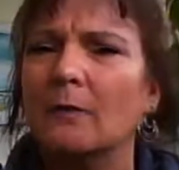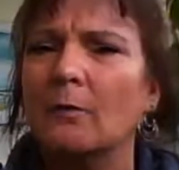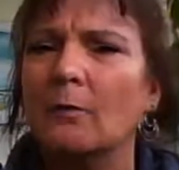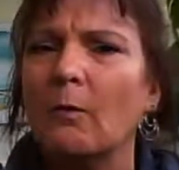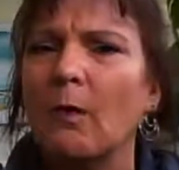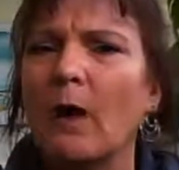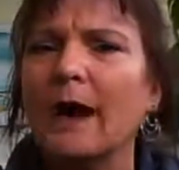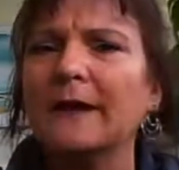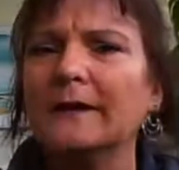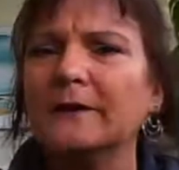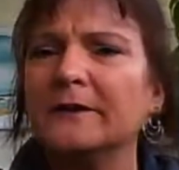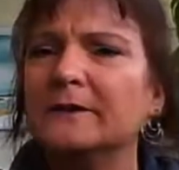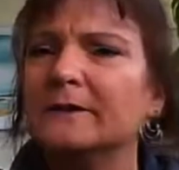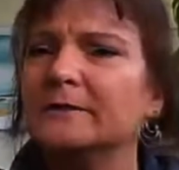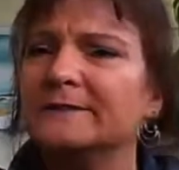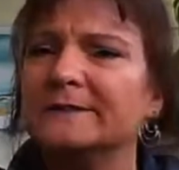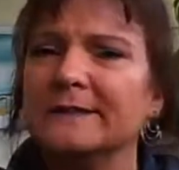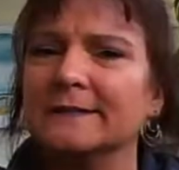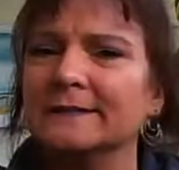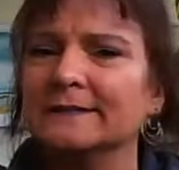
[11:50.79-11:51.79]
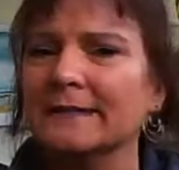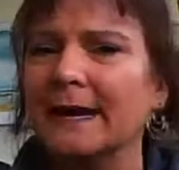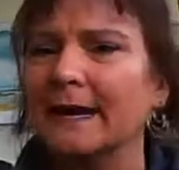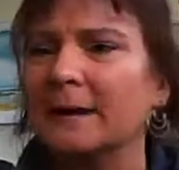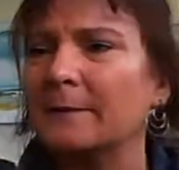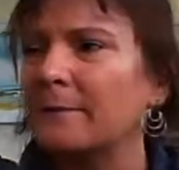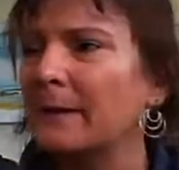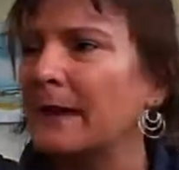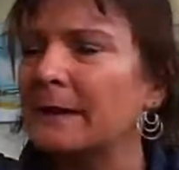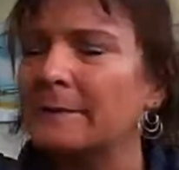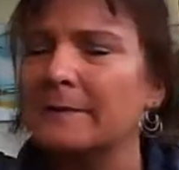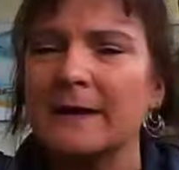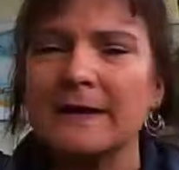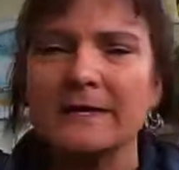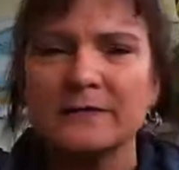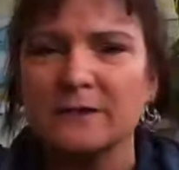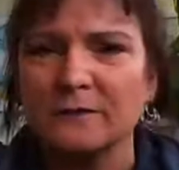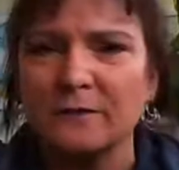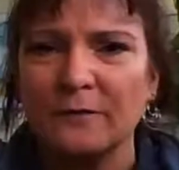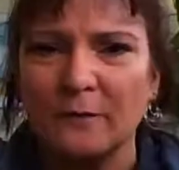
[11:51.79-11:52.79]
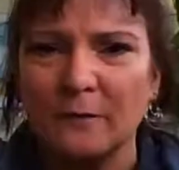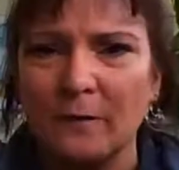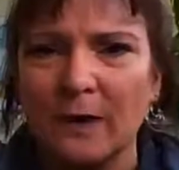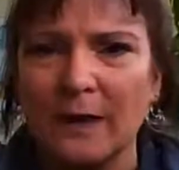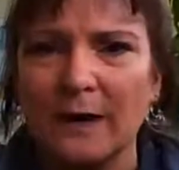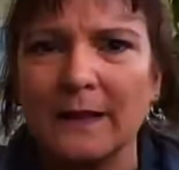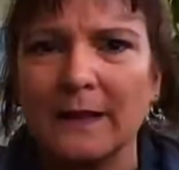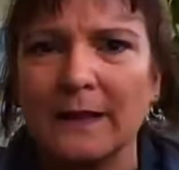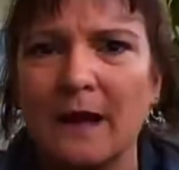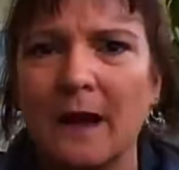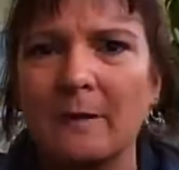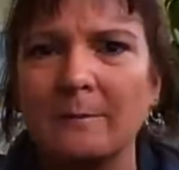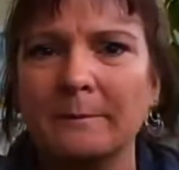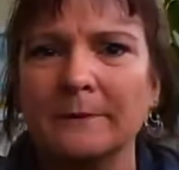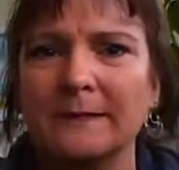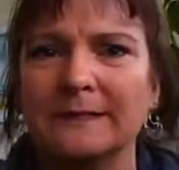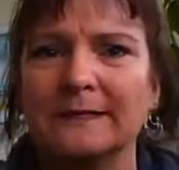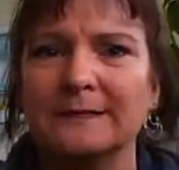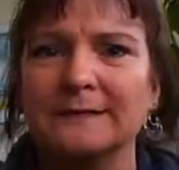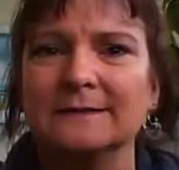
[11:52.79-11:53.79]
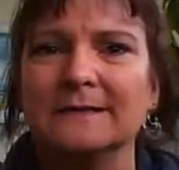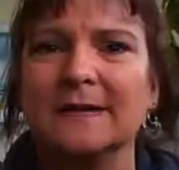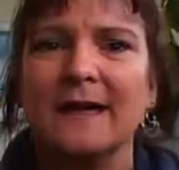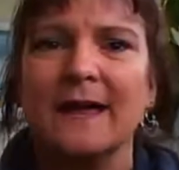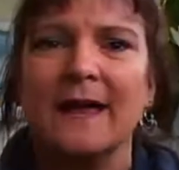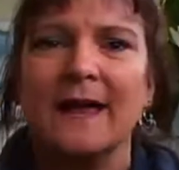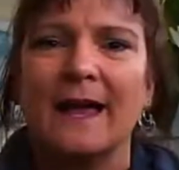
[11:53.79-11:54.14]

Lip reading: why don't you assign a paymaster for one of the companies